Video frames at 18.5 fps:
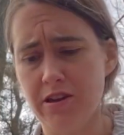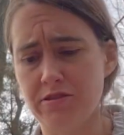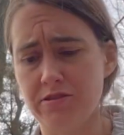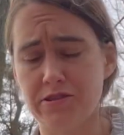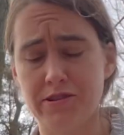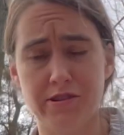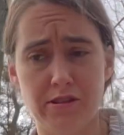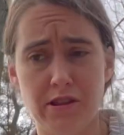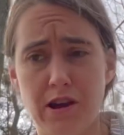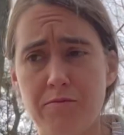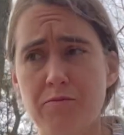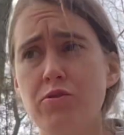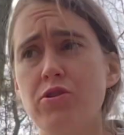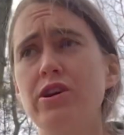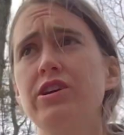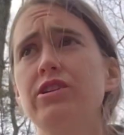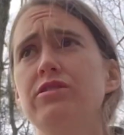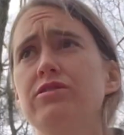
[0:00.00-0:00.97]
There's a lot
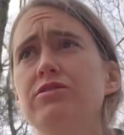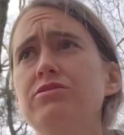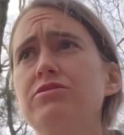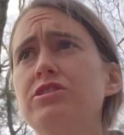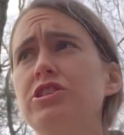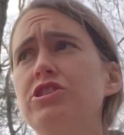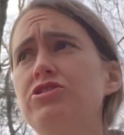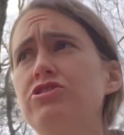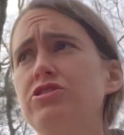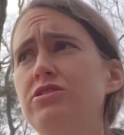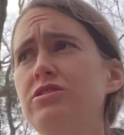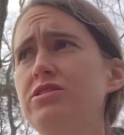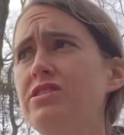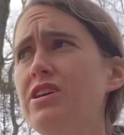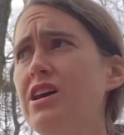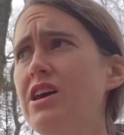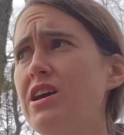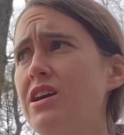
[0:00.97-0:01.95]
more hills, I should
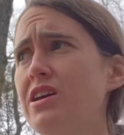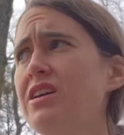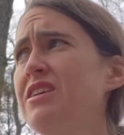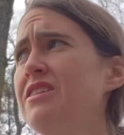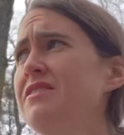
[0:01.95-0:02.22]
say.